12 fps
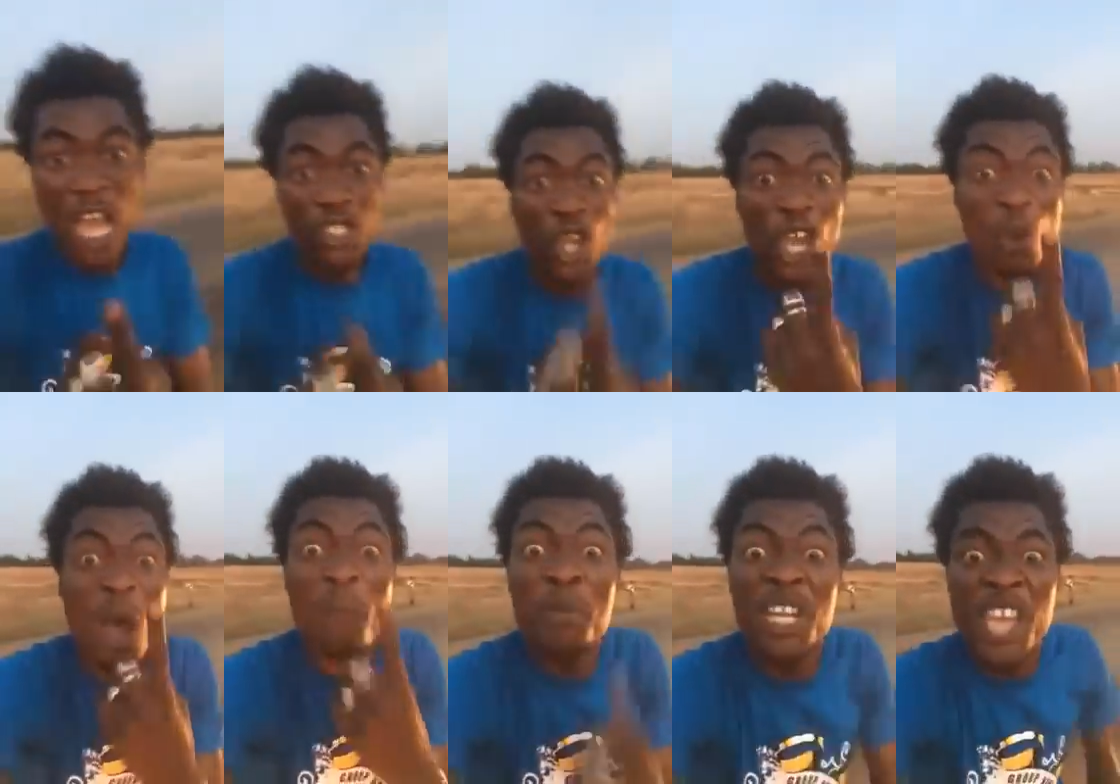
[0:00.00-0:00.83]
I'll show
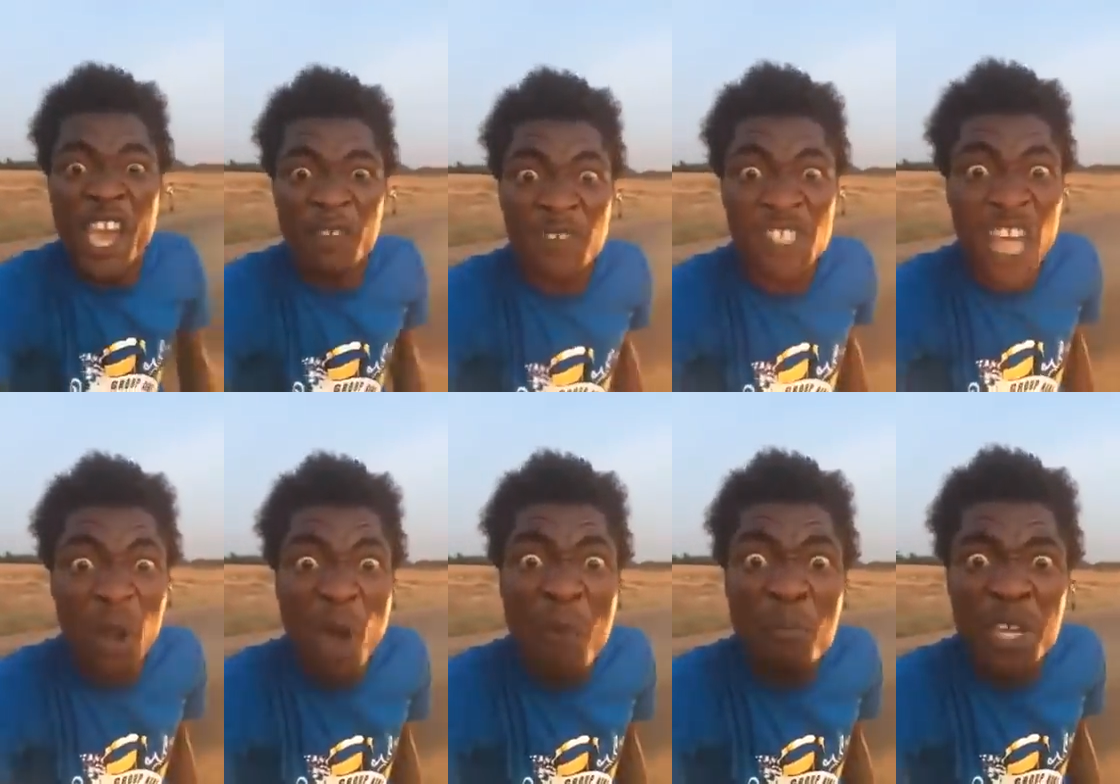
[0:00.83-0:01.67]
you 1 billion.
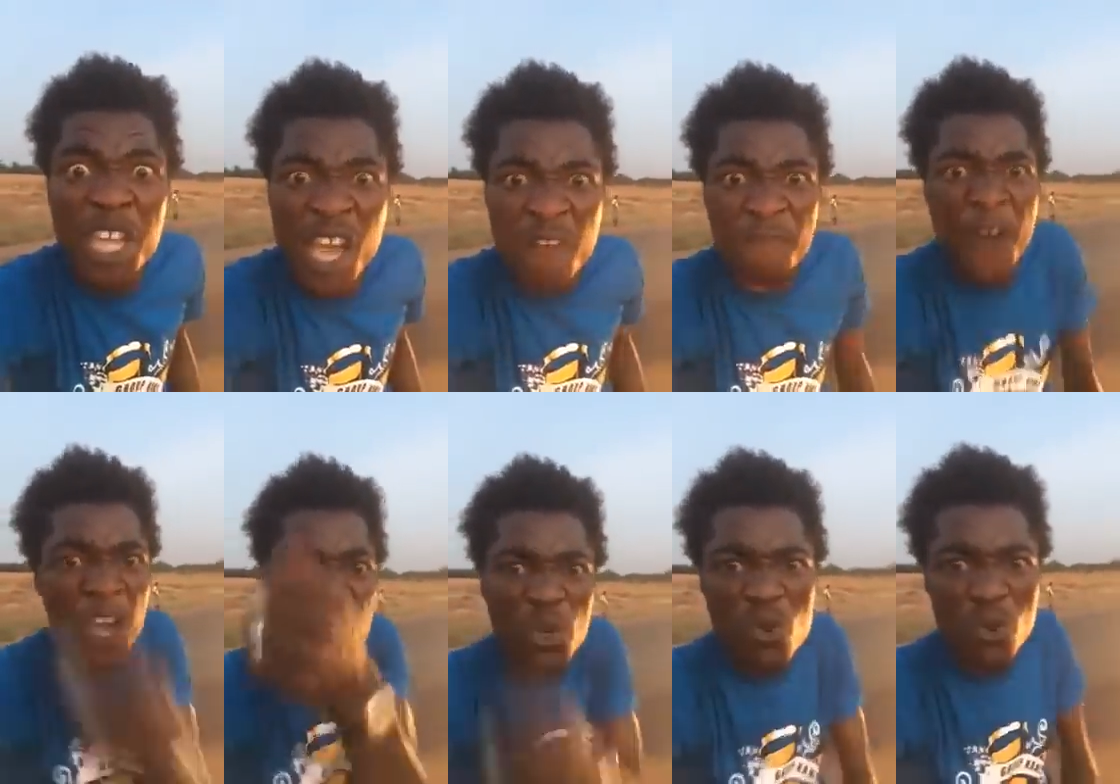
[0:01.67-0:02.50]
Fiscal 1 billion.
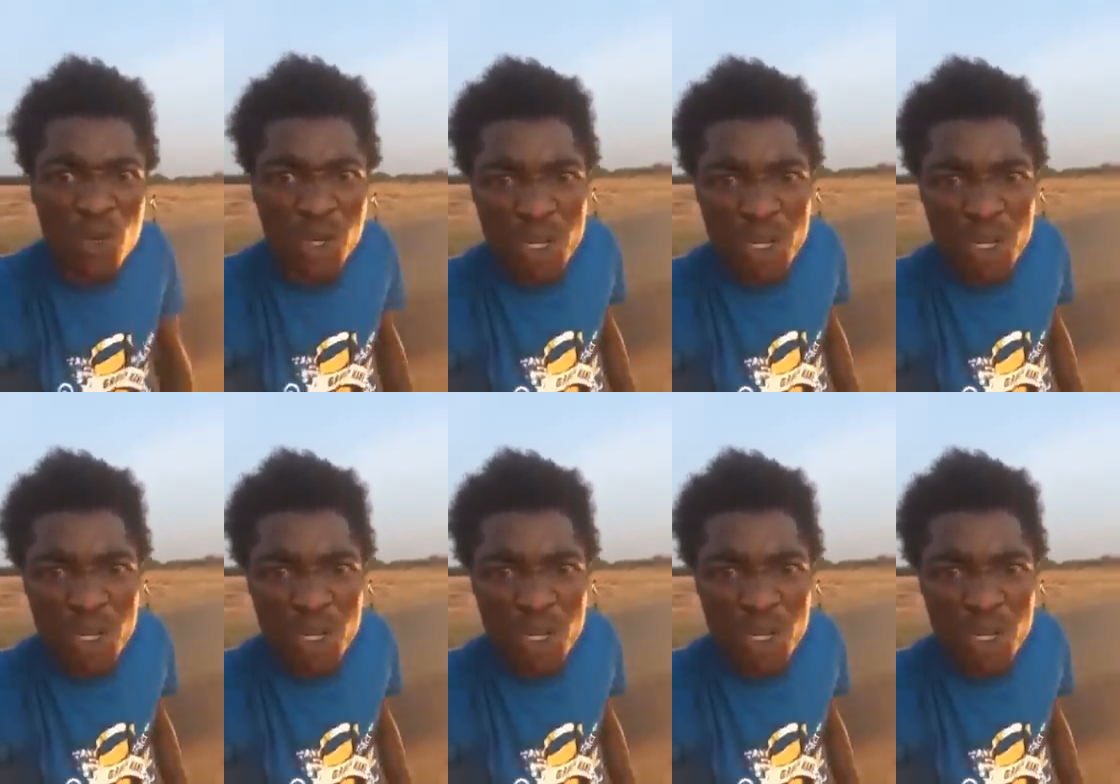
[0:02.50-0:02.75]
Fuck you.